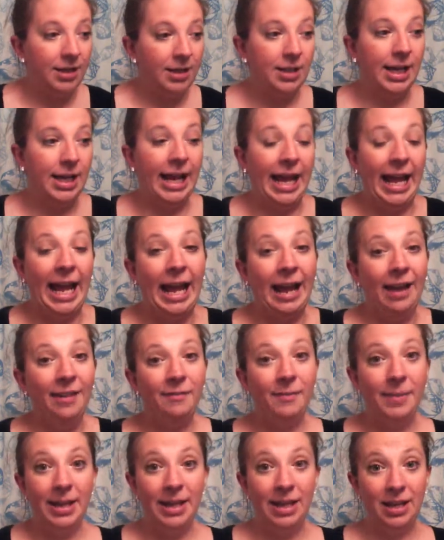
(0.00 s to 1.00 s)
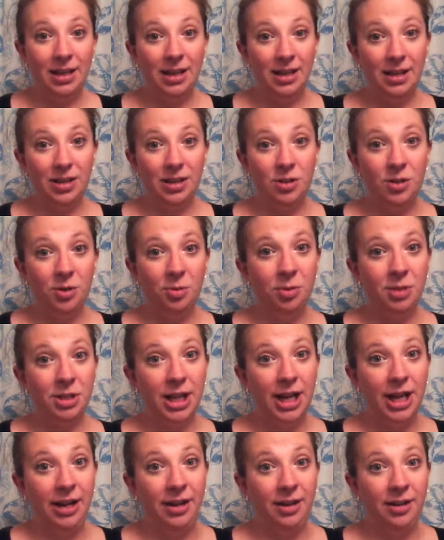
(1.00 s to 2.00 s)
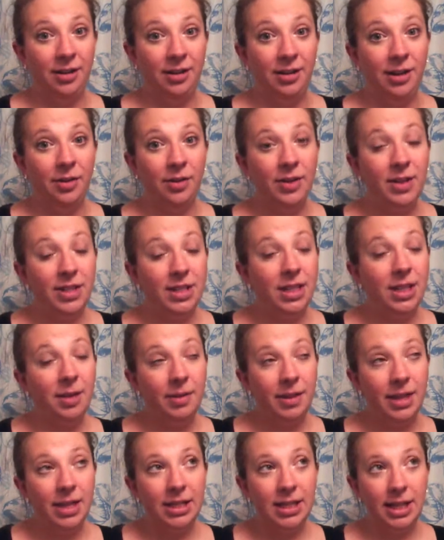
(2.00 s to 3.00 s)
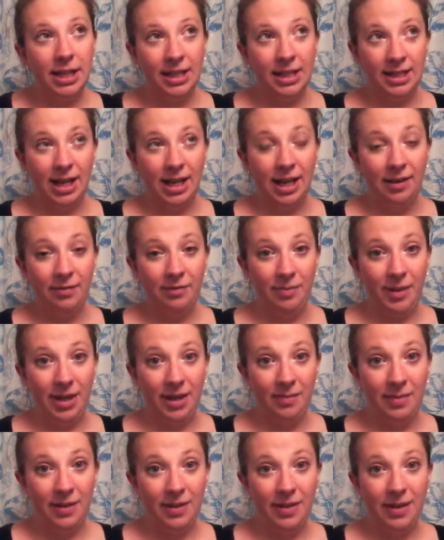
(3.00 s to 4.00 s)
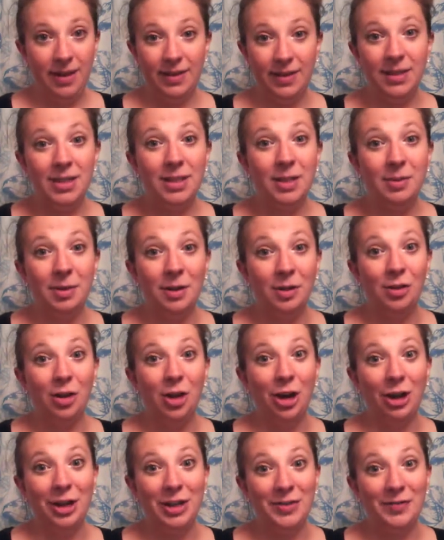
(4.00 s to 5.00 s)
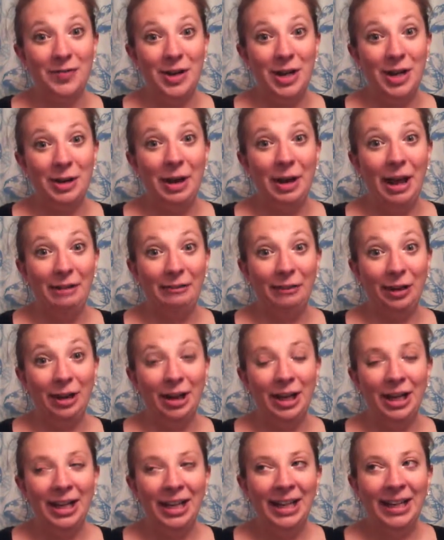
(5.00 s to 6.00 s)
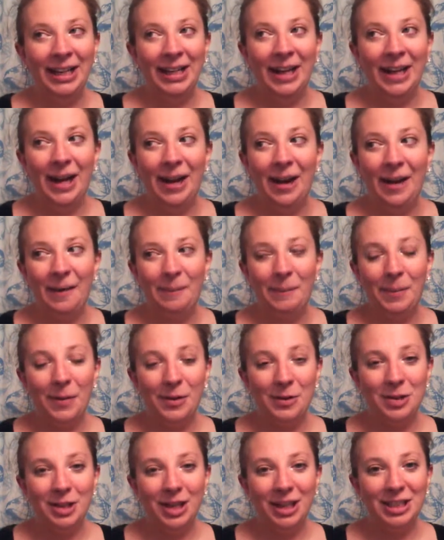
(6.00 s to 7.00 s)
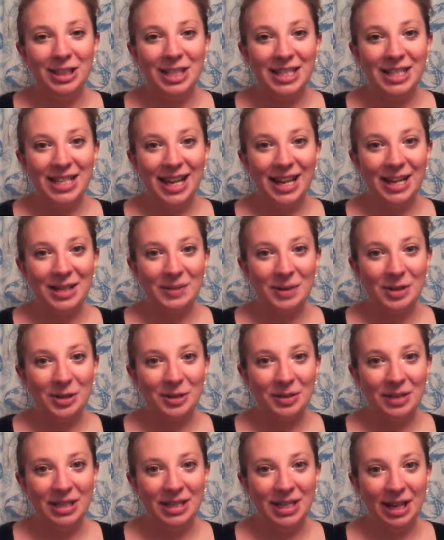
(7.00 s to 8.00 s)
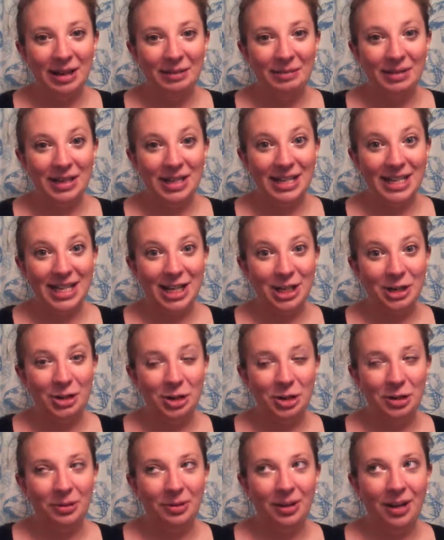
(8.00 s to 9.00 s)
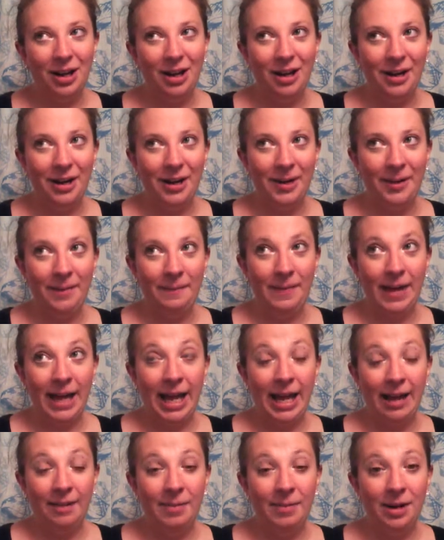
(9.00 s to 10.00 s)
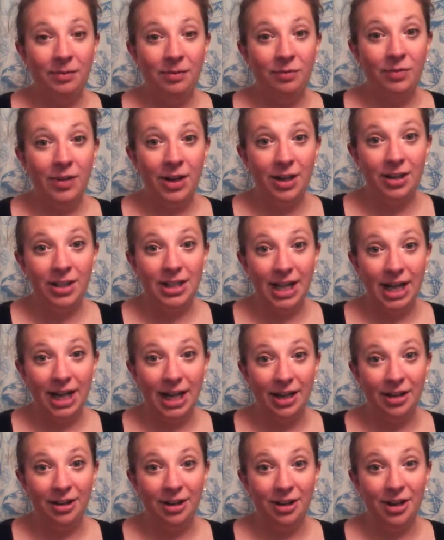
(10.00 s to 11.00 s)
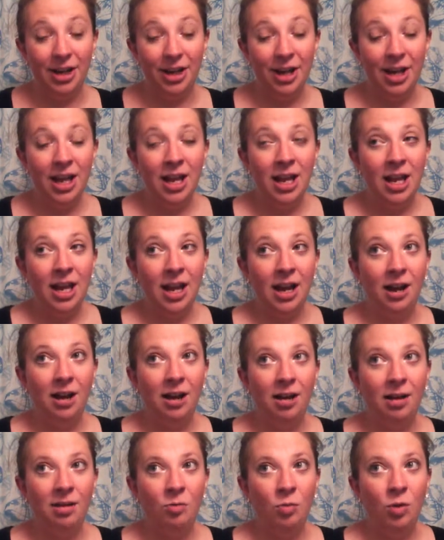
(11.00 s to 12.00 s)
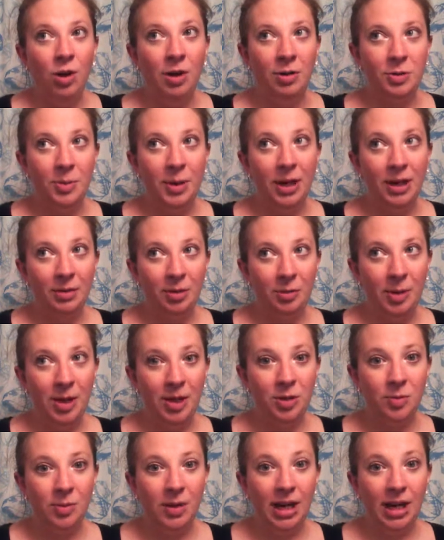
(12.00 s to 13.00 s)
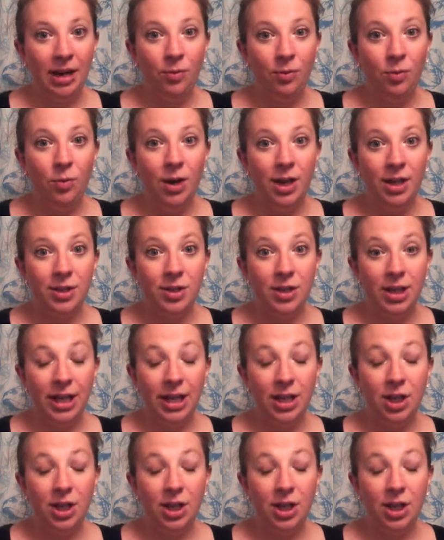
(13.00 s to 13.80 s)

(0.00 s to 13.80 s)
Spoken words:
I have been super tired. Now, some of these things kind of make me think this is going to be the longest video ever. But there's a lot to say, especially with the diabetes issue. I have been very tired. When I was pregnant with Benjamin, I was